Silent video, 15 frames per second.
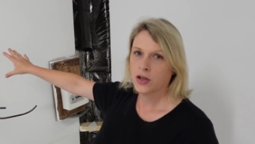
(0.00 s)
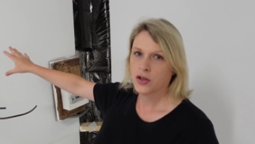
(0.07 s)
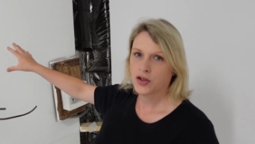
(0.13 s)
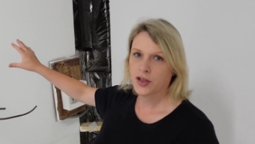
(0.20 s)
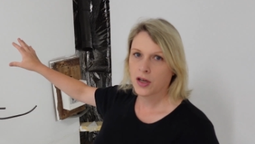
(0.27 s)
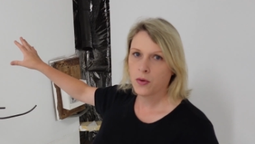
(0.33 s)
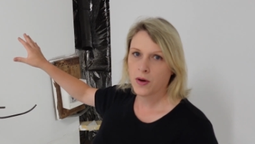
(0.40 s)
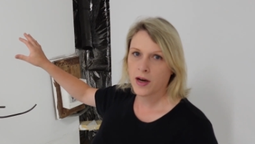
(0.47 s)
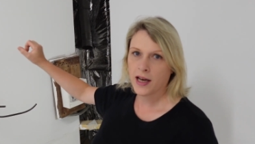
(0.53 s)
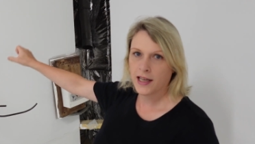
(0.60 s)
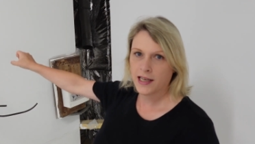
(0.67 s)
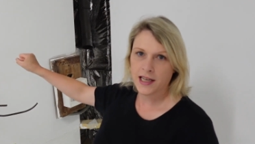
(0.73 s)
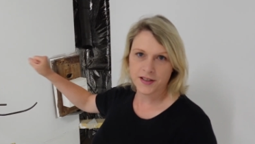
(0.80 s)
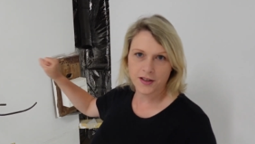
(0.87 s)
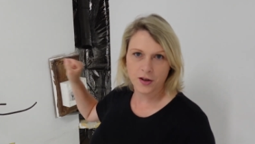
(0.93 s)
So uh,
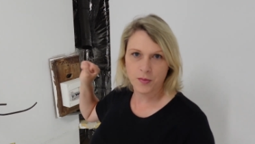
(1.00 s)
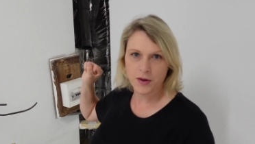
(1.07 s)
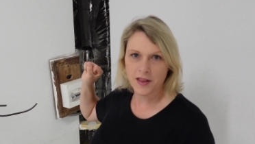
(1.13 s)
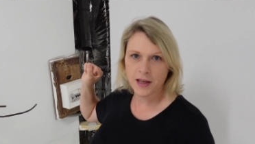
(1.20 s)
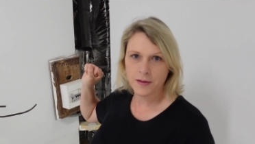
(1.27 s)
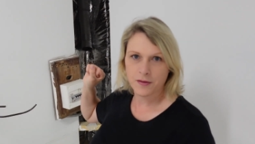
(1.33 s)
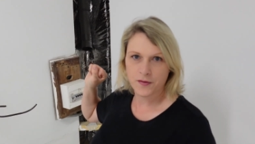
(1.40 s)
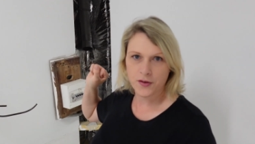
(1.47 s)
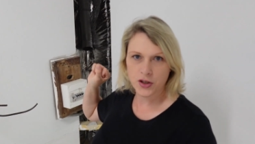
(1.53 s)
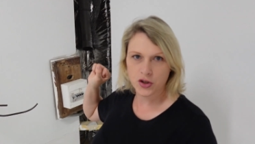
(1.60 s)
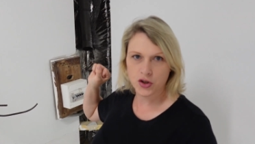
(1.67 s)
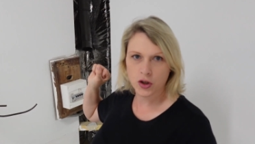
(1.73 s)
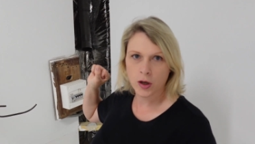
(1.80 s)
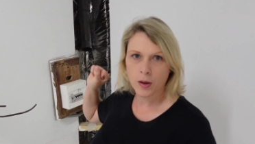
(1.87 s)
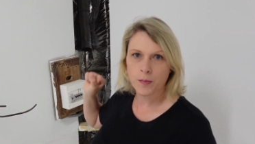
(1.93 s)
let's get on with it. The first
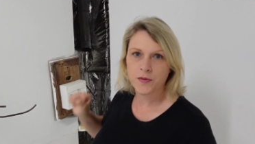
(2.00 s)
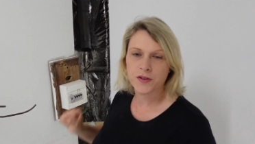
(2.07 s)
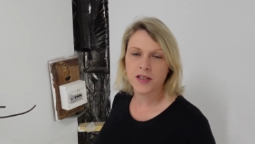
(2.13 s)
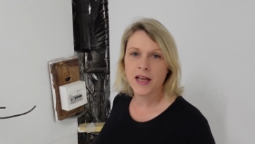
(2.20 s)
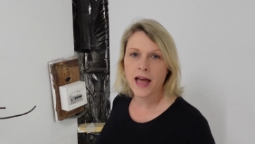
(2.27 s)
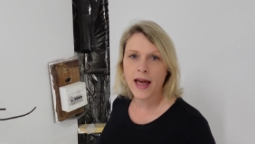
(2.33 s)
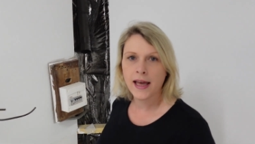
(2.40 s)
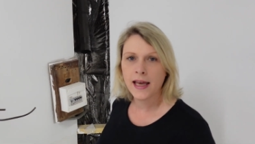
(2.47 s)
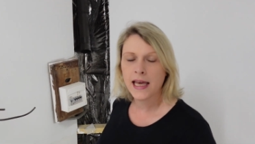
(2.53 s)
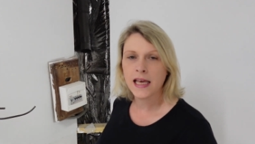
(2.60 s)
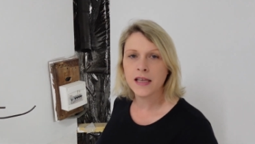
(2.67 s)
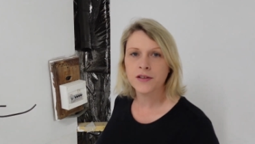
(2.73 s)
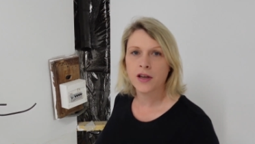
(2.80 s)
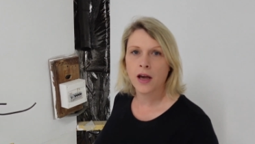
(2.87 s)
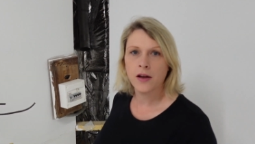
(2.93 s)
job today
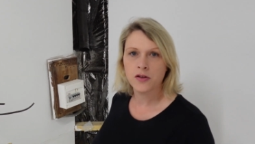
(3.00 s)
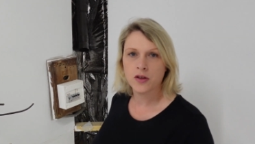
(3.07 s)
is going